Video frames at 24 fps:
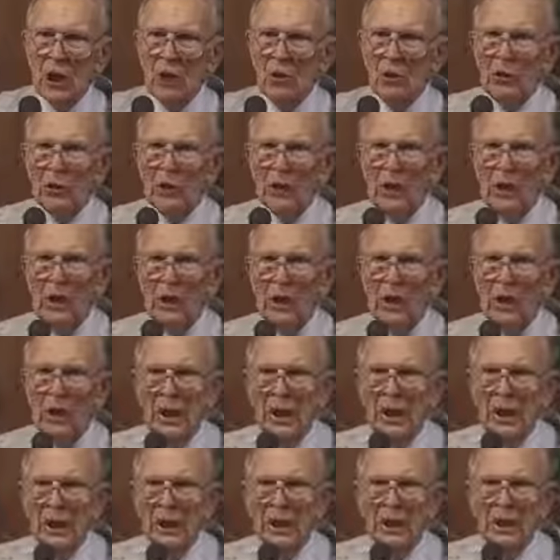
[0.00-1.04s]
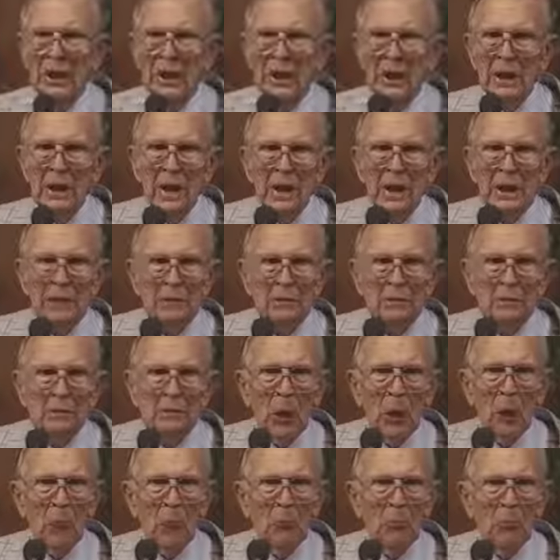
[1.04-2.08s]
on and let
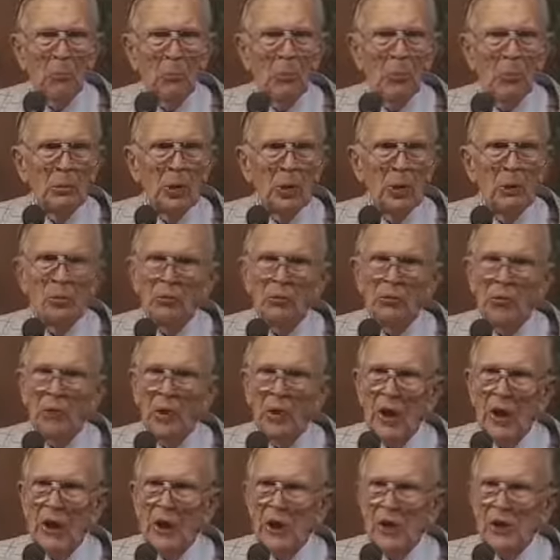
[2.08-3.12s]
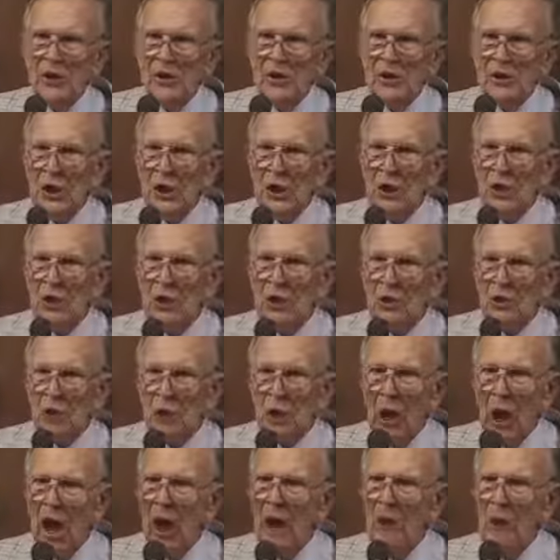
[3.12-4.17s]
both, both father and son
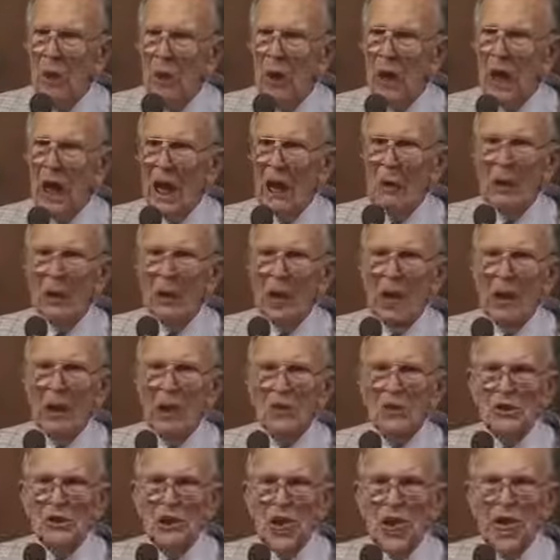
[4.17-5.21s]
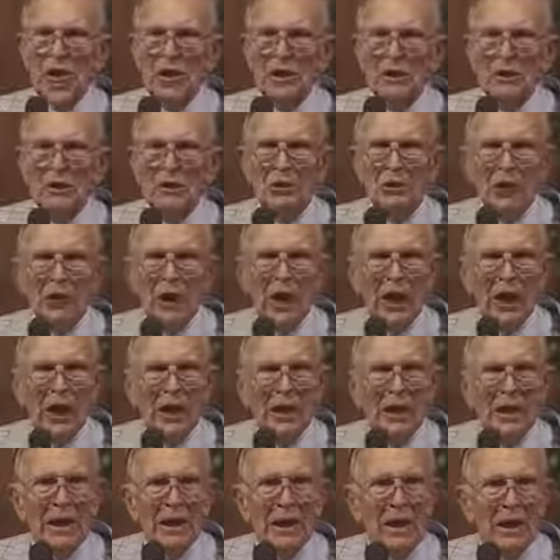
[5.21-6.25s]
cry while I went outside and
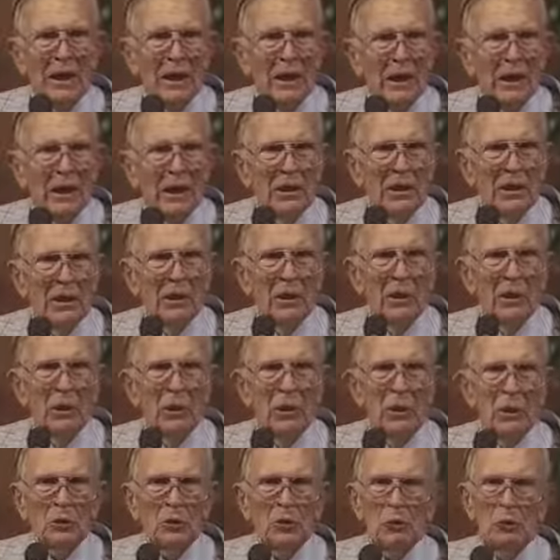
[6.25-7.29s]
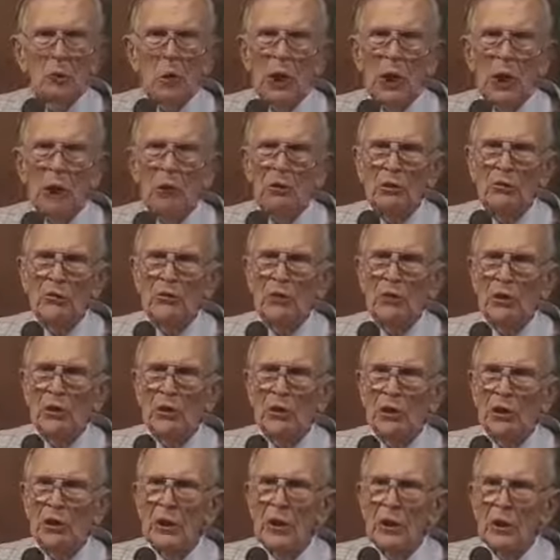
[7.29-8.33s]
cried. It, it was
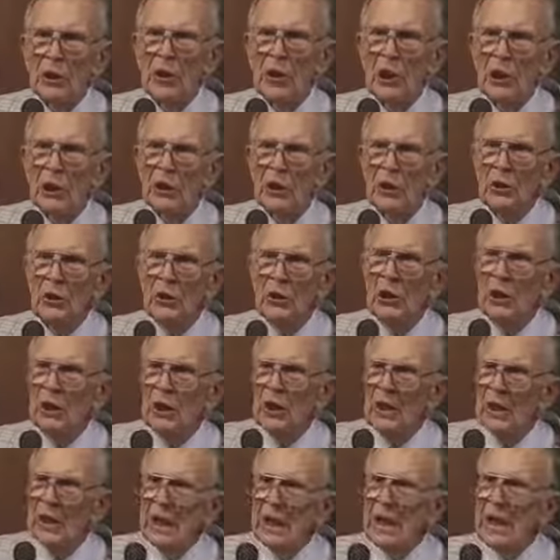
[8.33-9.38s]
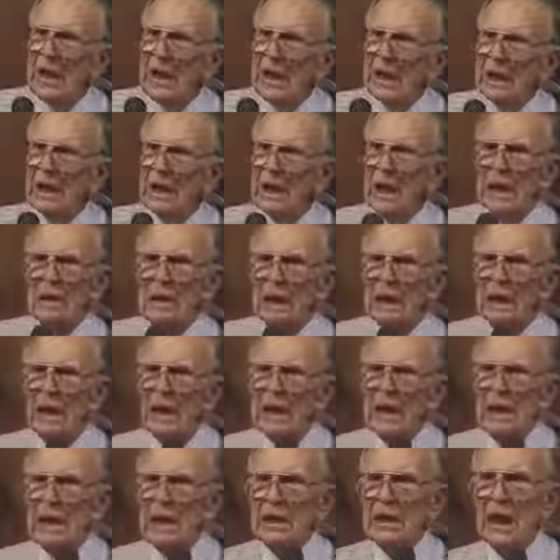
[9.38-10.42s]
wonderful. You, you, he,
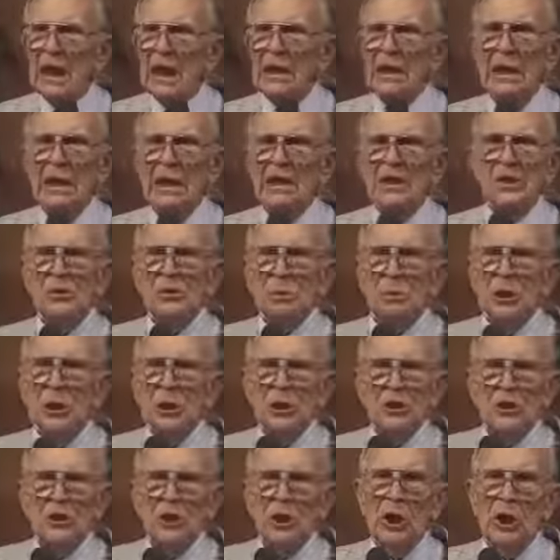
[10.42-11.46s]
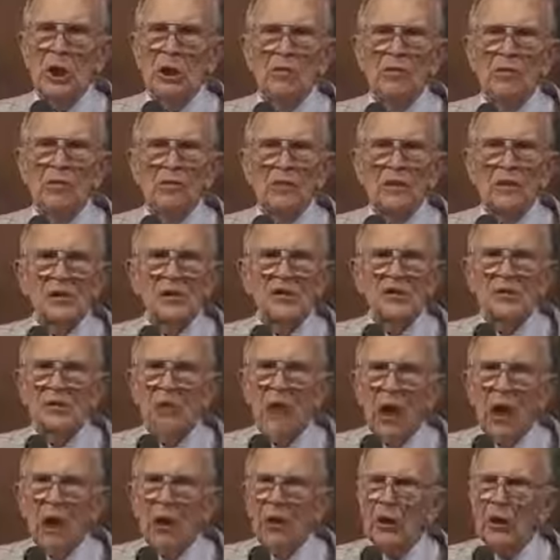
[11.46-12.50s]
he didn't experience the love of his
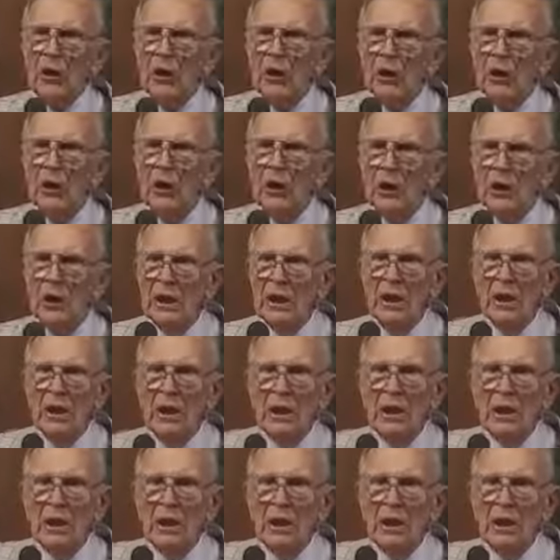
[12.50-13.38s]
father. You,